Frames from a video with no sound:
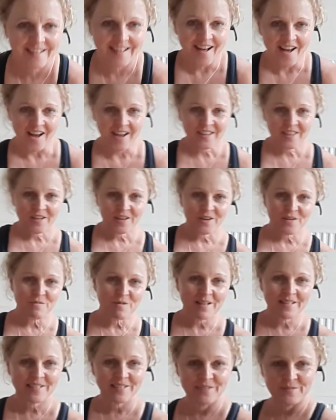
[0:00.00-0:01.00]
Hi there,
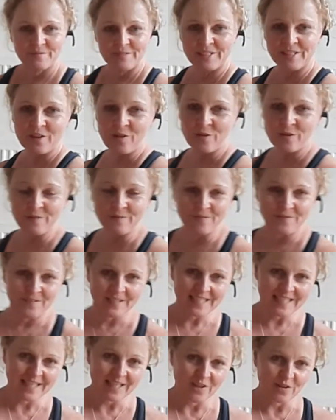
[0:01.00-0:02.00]
welcome to Yoga
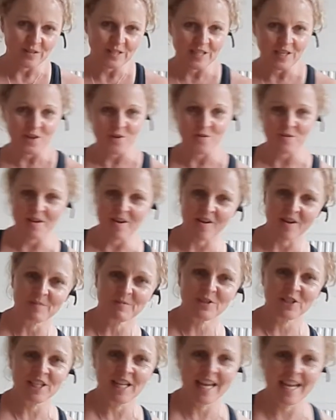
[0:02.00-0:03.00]
Physio Zone. I'm
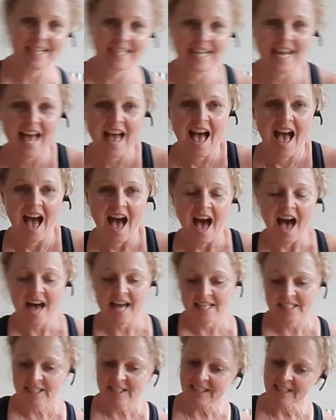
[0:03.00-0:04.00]
Sinead,
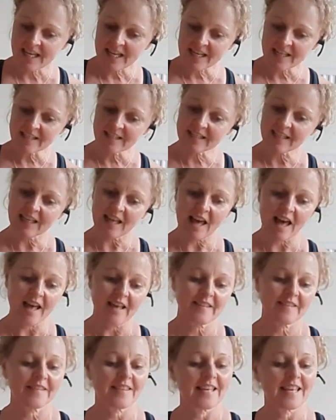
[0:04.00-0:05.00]
and today's
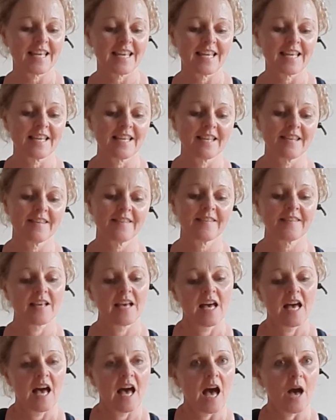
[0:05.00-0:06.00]
class is
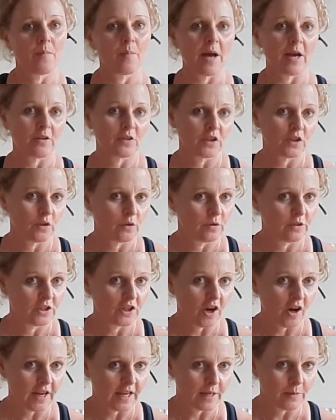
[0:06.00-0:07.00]
about
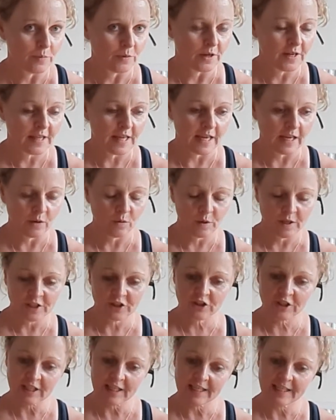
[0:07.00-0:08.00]
Ujayyi breathing,
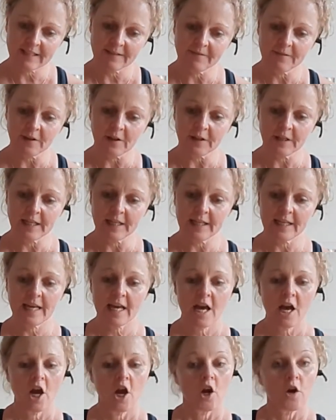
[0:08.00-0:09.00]
which is a very
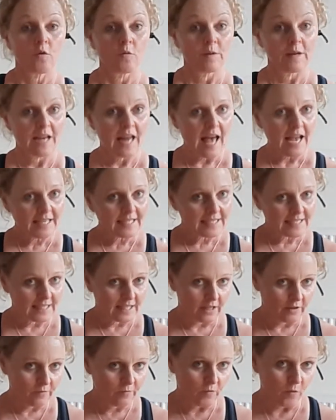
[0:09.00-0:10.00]

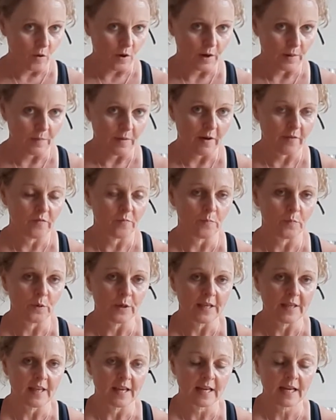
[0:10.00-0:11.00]
relaxing form of
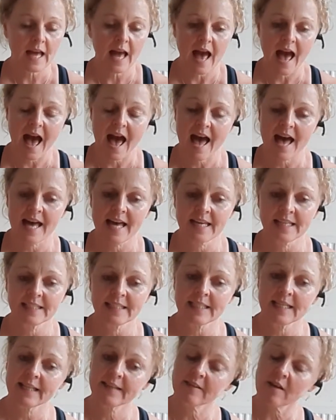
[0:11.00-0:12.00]
breathing, and
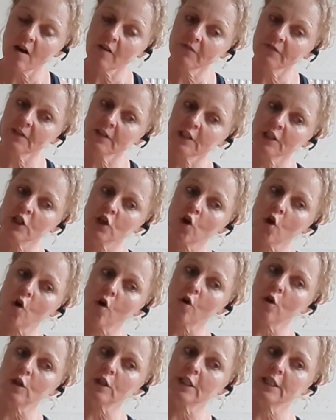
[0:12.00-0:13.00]
it's often
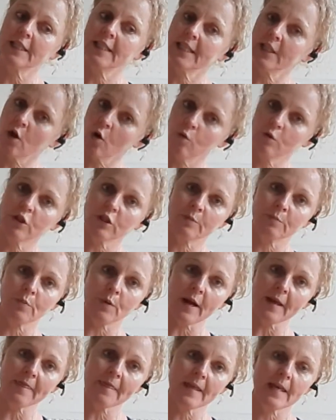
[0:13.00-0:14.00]
called the ocean
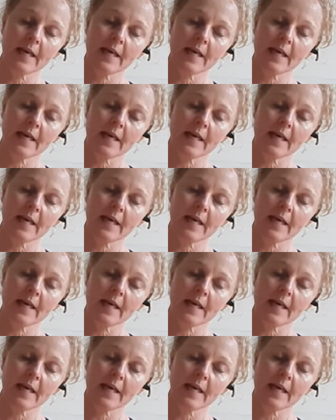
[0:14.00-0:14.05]
breath